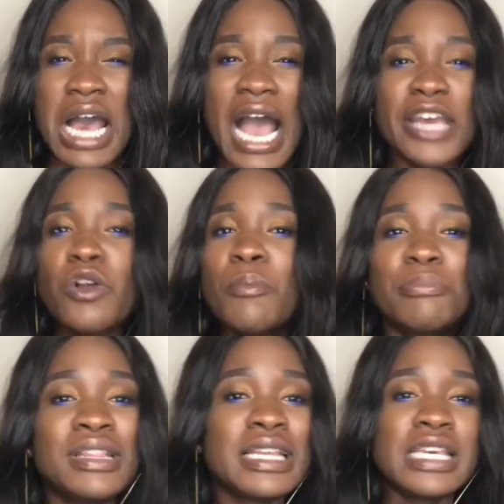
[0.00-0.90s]
I don't
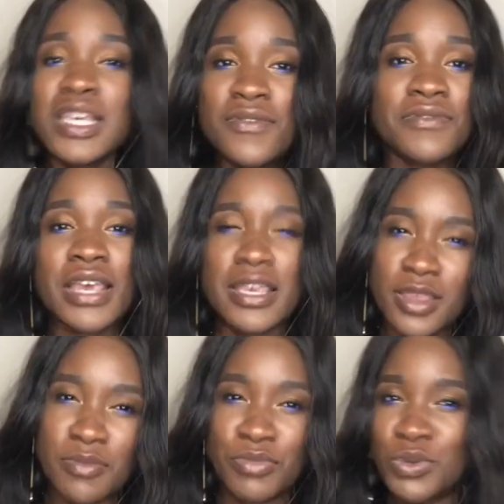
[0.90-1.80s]
believe
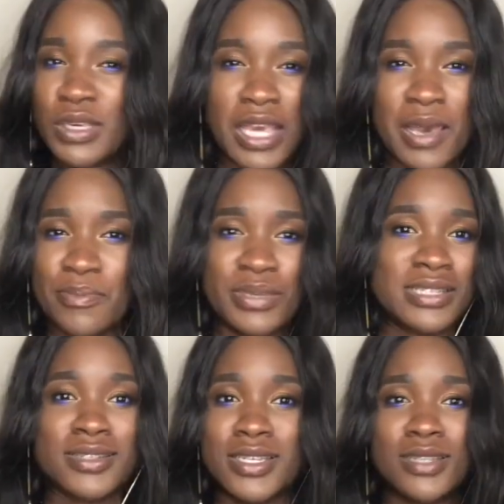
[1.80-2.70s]
in the boot camp
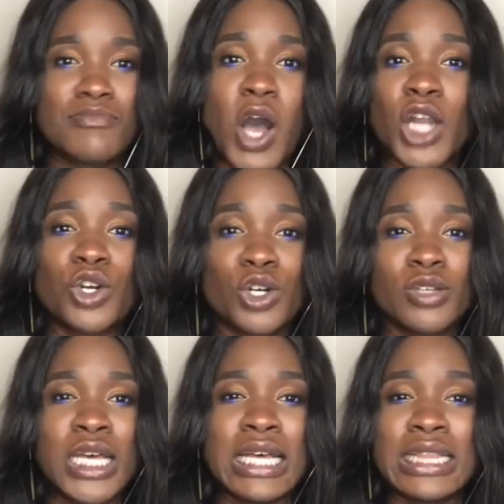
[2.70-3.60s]
business model.
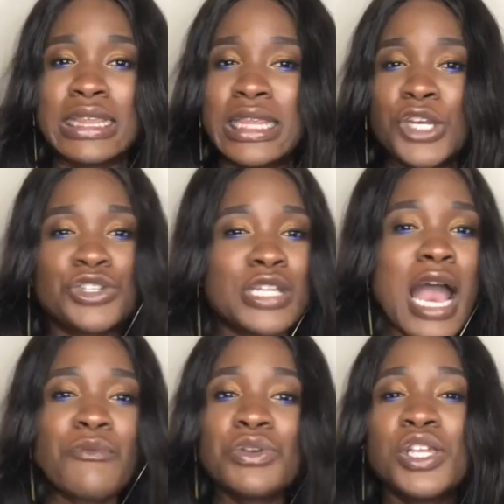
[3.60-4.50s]
There's
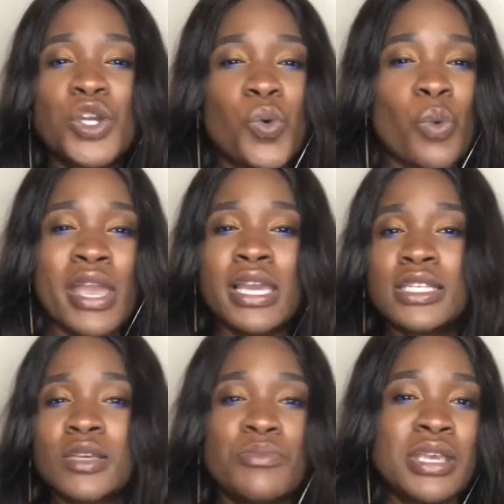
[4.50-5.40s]
not really a way
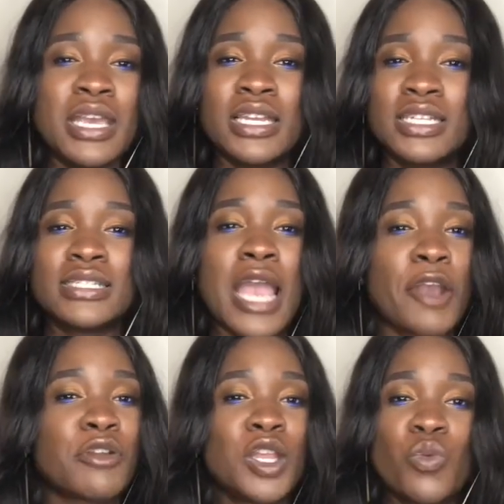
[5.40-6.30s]
to be in
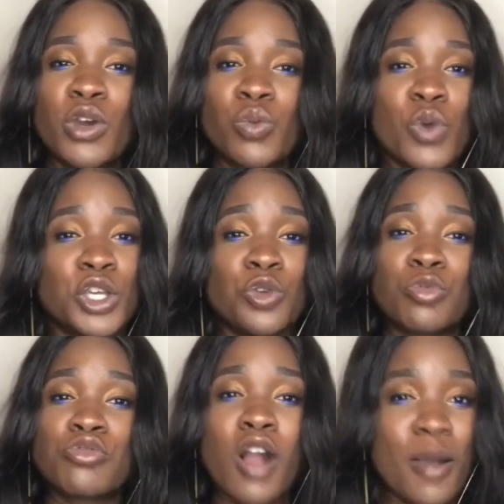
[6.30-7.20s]
integrity with what you
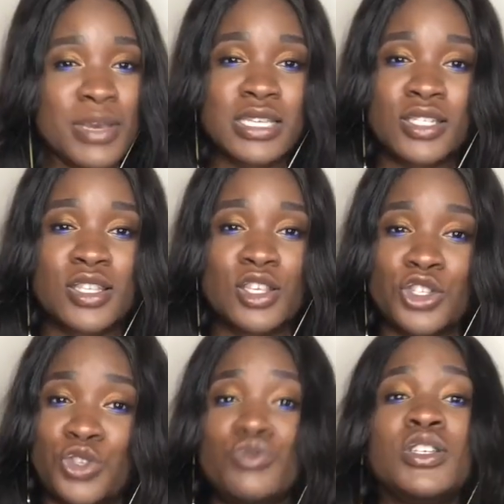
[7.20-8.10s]
promised the
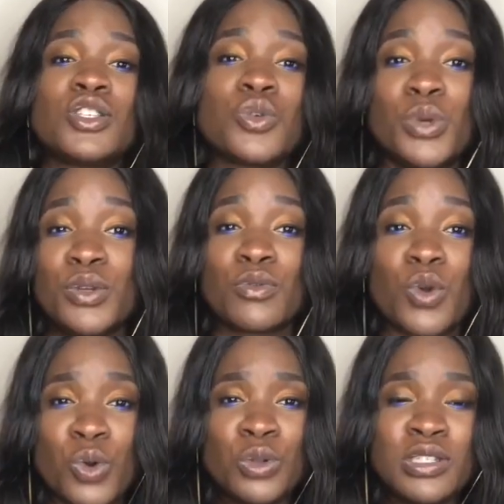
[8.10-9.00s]
students who
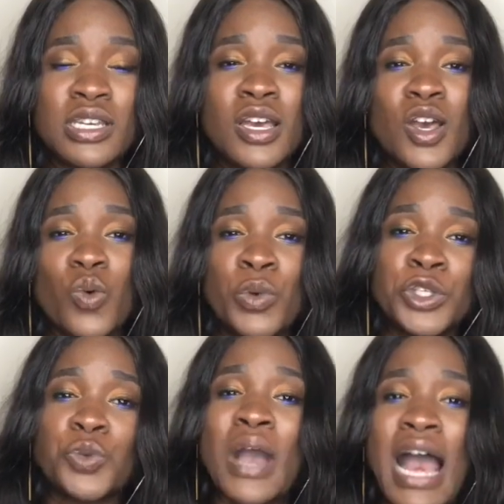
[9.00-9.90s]
enrolled
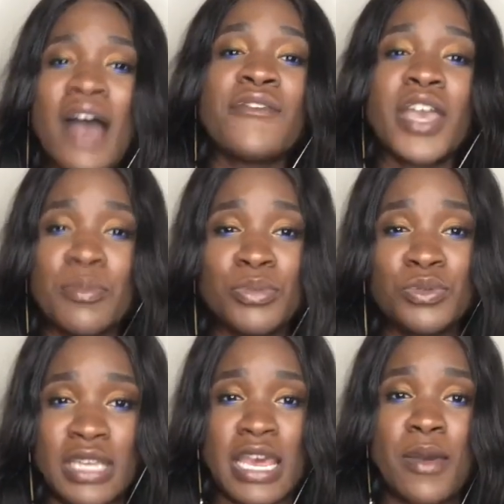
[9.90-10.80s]
when you have a
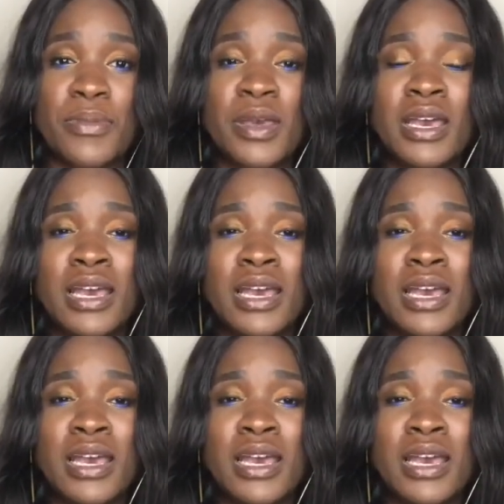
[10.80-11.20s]
boot camp.